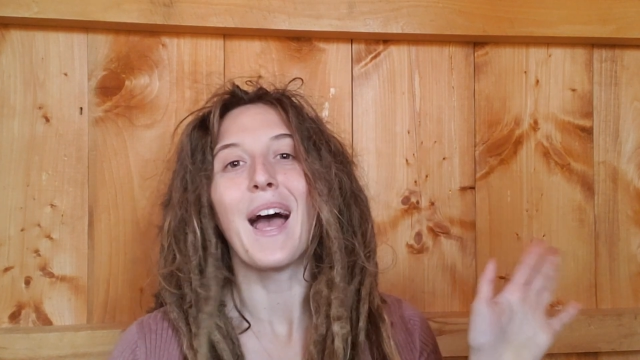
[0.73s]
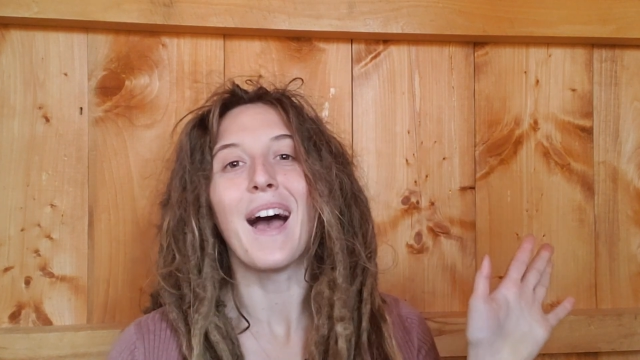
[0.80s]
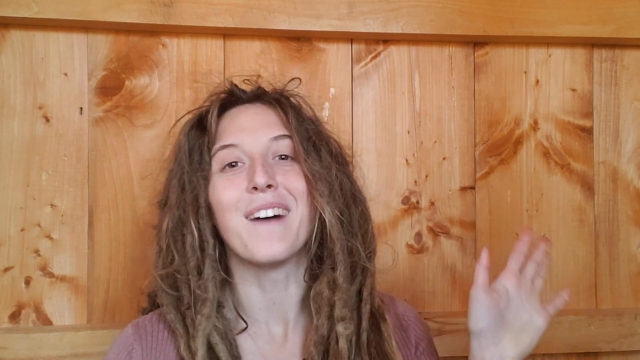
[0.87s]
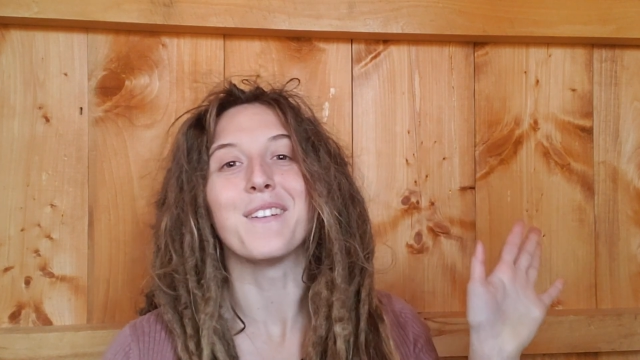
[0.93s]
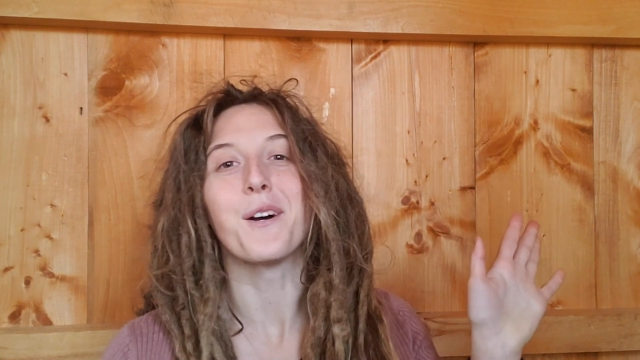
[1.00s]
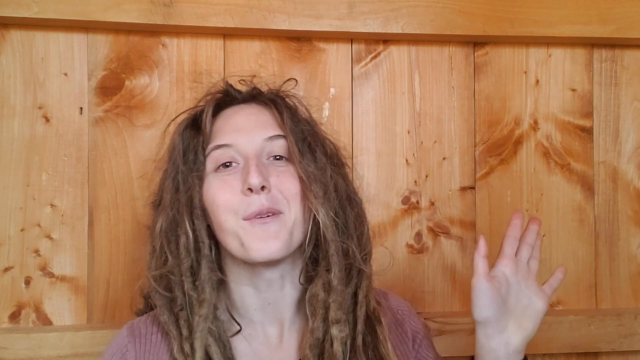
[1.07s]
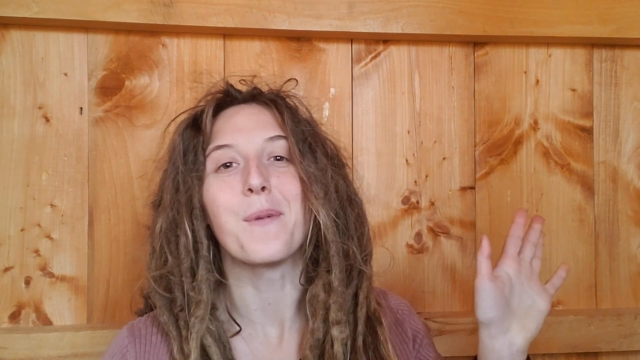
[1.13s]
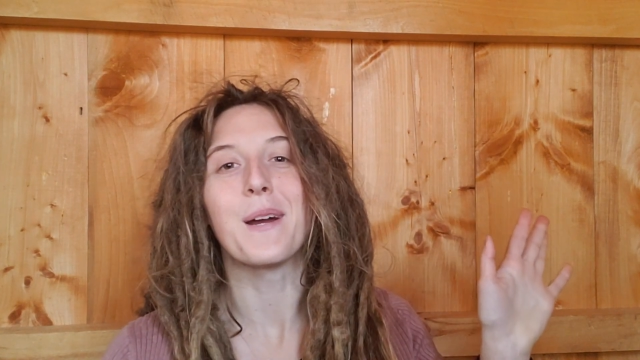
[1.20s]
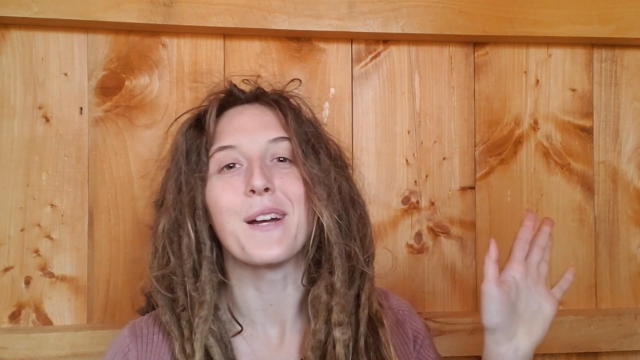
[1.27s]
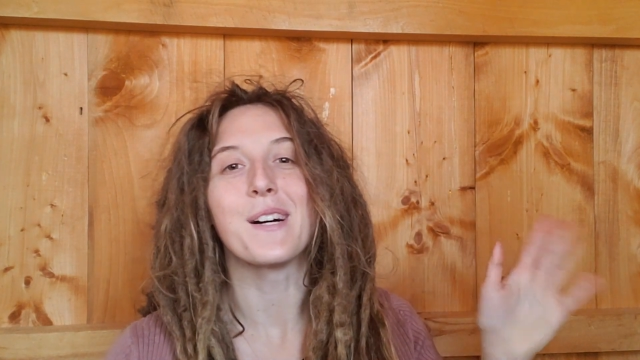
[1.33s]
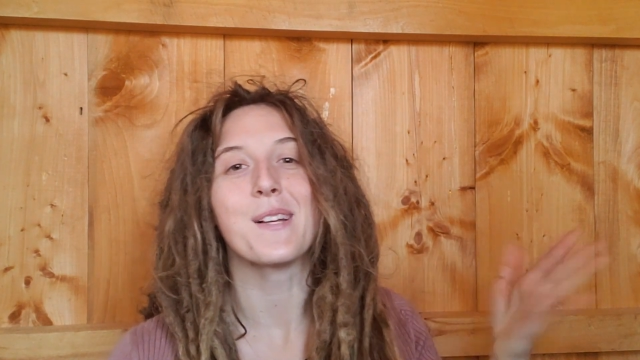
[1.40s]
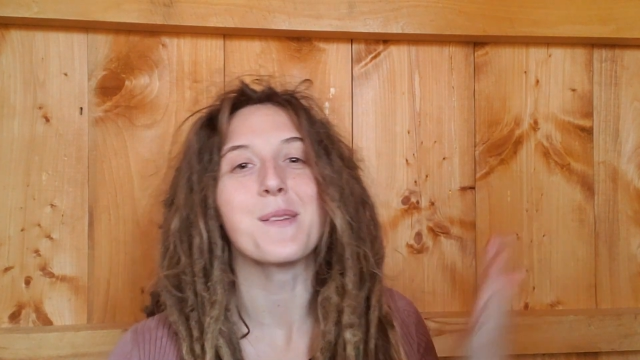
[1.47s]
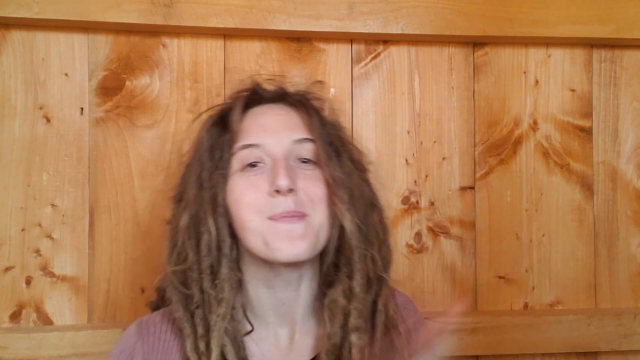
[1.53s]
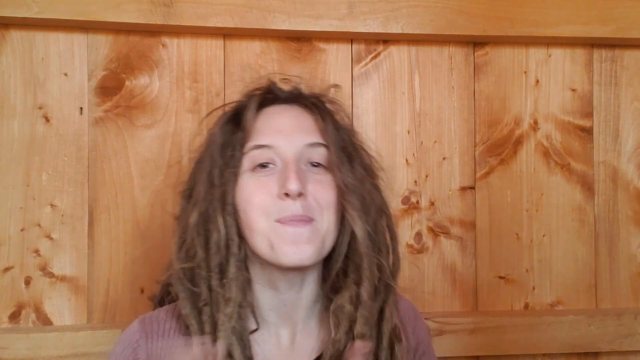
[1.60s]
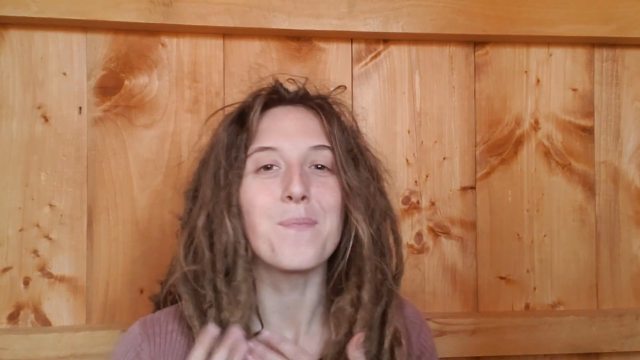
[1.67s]
Hello
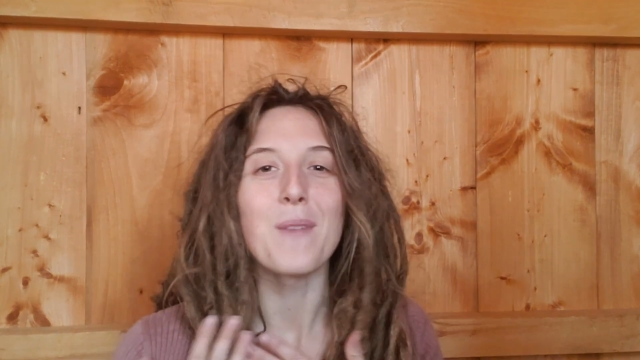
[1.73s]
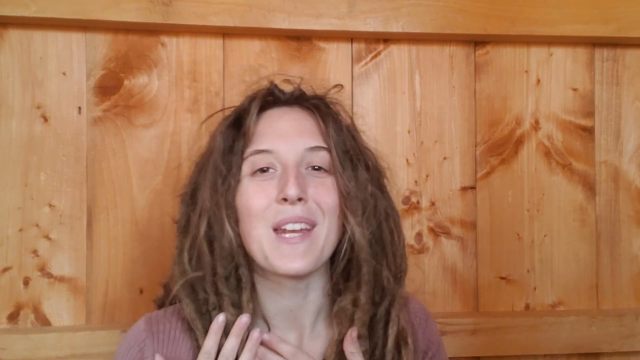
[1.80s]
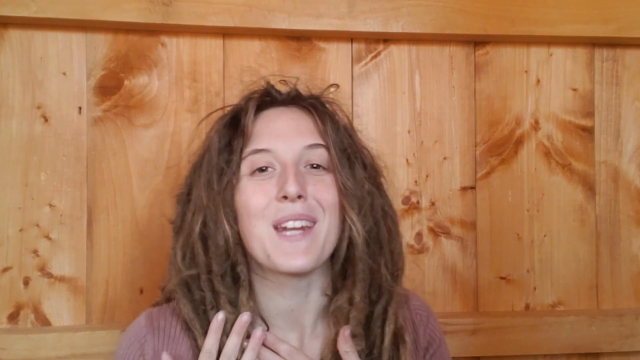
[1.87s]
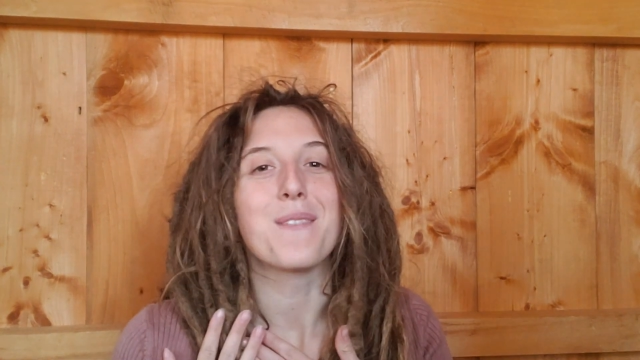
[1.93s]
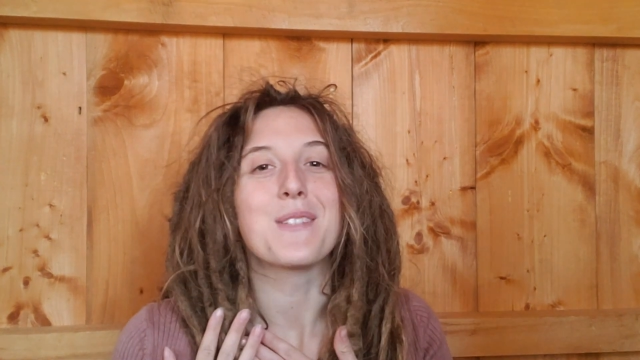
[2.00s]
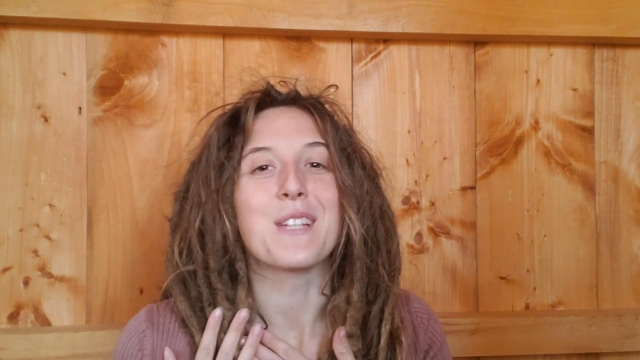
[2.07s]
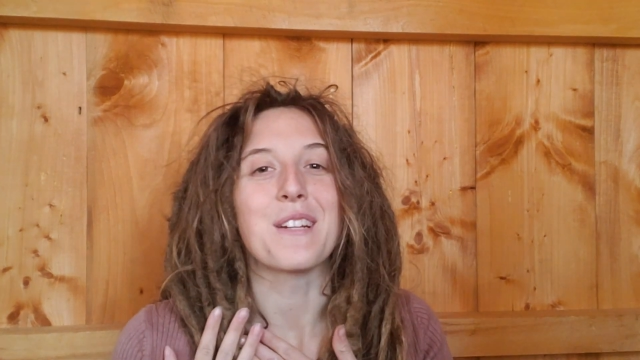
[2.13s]
world, my name is